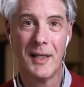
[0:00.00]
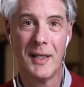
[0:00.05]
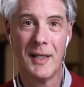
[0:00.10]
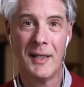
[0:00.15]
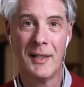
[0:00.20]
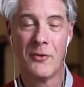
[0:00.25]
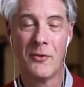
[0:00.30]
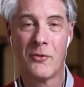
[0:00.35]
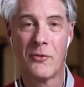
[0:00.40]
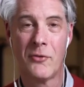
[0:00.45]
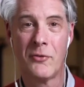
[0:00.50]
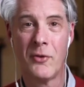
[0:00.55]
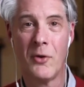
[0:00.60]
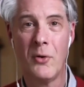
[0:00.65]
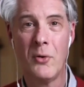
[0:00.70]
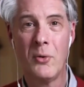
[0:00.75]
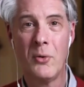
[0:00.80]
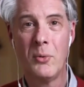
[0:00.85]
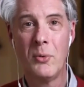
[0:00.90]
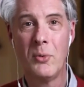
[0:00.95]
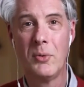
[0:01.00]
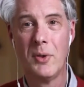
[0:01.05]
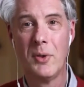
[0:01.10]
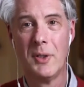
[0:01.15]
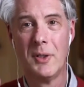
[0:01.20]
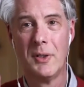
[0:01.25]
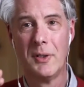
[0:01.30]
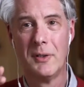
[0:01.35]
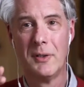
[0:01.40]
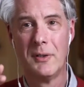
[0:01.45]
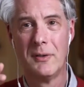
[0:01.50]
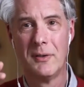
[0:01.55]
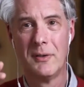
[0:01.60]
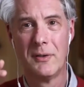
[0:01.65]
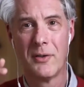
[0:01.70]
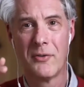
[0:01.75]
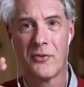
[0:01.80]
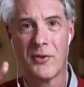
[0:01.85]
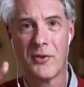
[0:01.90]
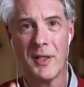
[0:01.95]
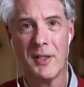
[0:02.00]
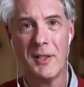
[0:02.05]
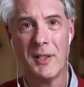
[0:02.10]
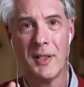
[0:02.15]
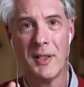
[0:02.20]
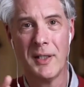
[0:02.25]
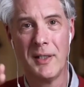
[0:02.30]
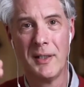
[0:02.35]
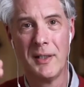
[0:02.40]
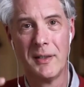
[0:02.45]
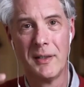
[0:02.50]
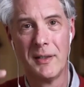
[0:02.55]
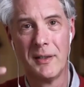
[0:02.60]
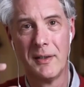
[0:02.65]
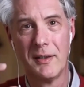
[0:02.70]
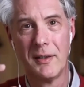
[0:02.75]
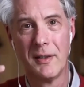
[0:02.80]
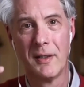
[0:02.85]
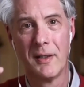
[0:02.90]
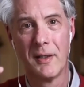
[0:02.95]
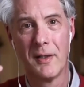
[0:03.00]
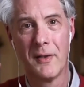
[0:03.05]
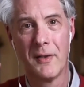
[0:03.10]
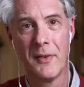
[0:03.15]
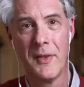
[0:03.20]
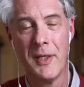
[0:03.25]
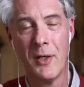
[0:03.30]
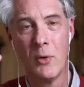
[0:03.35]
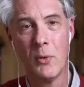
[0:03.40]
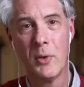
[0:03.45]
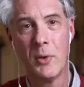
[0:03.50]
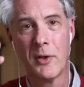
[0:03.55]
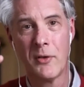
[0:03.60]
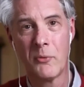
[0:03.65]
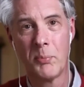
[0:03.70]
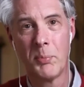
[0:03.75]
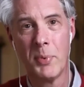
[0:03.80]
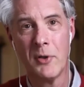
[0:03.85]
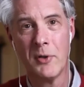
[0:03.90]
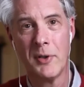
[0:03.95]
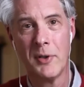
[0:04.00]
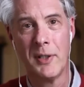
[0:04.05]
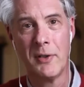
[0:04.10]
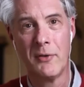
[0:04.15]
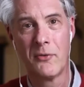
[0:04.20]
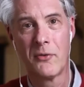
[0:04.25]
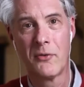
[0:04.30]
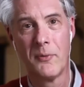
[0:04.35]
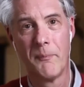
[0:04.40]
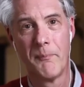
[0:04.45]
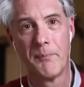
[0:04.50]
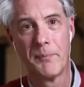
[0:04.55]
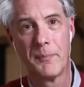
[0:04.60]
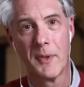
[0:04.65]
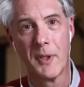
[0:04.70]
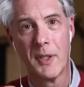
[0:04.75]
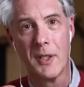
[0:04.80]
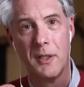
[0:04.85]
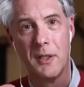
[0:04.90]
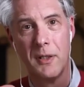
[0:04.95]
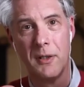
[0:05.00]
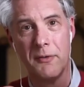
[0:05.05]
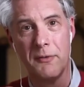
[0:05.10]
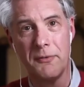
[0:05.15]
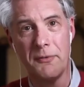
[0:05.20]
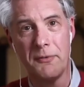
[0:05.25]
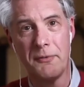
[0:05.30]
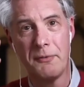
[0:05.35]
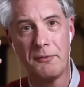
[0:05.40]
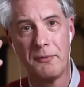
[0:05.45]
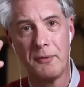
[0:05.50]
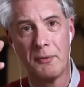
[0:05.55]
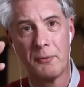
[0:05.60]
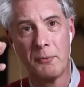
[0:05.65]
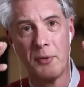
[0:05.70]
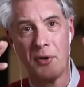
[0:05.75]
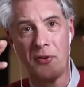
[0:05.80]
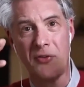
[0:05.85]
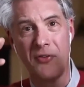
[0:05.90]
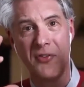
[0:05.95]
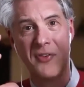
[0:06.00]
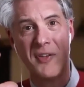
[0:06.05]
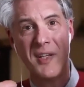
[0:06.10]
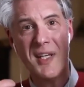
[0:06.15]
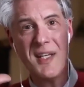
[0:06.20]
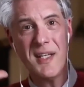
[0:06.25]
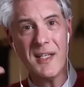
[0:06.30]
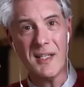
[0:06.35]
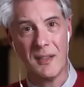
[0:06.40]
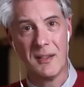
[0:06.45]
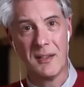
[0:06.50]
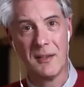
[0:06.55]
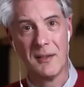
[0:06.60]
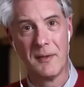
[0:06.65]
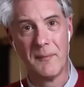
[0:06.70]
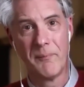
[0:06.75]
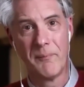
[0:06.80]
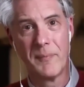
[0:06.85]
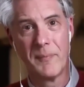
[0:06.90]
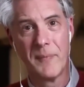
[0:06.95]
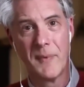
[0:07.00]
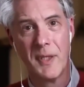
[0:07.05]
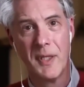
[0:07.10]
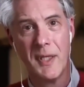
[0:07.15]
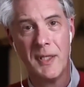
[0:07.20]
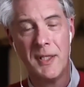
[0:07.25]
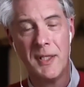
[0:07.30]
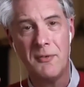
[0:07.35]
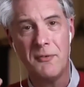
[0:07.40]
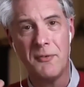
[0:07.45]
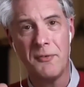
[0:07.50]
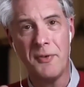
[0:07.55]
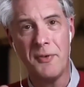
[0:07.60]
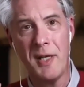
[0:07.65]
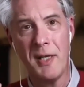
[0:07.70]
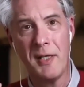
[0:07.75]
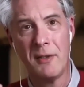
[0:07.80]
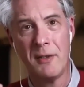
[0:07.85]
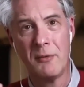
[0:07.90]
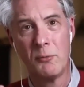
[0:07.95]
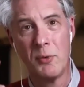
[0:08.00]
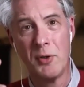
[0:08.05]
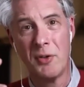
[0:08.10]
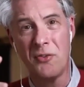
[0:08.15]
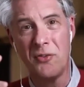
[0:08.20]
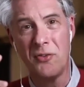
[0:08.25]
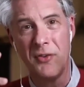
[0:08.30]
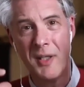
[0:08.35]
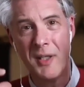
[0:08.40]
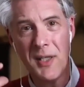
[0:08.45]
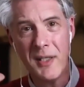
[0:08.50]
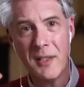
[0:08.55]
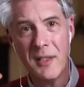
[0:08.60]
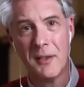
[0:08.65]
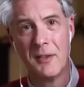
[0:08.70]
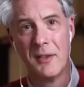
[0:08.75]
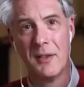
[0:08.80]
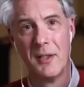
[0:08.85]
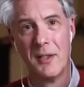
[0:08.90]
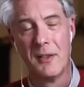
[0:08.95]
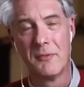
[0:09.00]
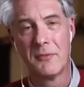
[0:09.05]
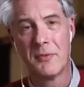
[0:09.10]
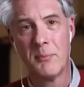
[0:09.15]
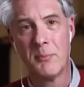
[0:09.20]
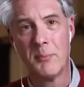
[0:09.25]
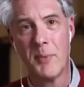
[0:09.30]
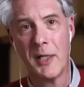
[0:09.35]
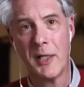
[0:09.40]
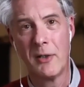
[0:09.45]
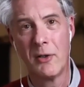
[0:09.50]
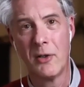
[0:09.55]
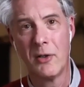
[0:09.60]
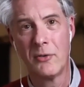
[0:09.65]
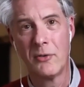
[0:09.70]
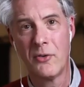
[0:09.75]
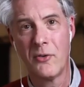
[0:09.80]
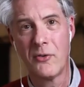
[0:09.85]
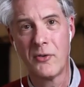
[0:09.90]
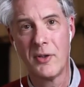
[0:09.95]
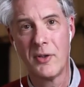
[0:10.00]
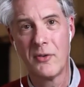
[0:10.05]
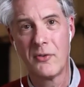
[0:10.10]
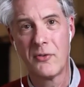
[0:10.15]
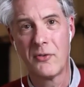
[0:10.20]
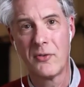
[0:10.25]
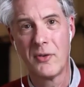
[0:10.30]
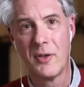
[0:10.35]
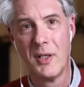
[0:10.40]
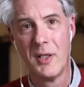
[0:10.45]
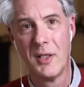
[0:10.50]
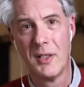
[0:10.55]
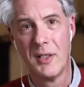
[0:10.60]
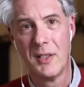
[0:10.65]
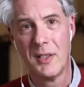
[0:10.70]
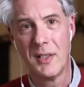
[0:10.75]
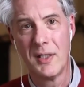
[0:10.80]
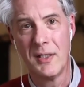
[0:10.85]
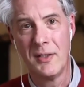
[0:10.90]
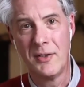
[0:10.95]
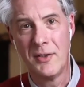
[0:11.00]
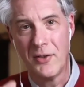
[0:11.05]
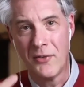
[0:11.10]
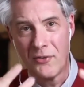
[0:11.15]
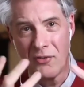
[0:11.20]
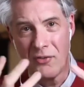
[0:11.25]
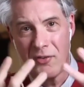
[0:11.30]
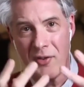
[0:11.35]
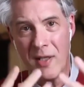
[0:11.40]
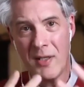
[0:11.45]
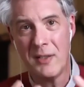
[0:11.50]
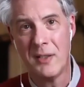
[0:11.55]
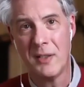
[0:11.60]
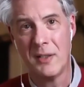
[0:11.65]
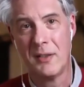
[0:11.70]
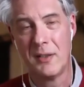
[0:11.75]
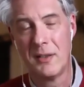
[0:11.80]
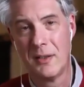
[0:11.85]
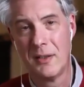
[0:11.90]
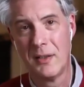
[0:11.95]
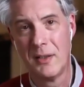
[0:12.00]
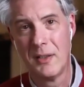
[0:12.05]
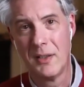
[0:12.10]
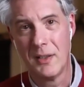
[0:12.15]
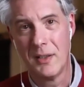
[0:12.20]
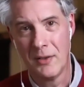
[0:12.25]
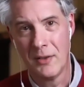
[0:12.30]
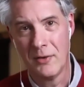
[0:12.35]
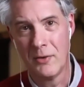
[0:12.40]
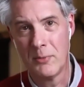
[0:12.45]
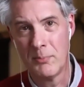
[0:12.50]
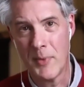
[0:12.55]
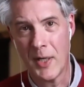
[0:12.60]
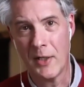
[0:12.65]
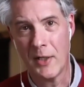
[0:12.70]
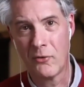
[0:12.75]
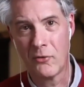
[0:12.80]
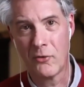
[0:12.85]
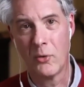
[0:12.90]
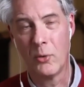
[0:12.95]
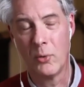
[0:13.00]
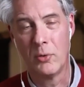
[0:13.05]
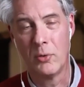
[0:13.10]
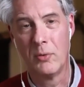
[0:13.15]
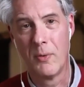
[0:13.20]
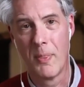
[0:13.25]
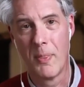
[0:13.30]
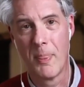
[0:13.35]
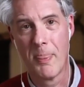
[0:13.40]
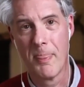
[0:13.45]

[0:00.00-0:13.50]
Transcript: And so suddenly, the whole experience receded. It didn't fade, it receded from my consciousness and descended into my soul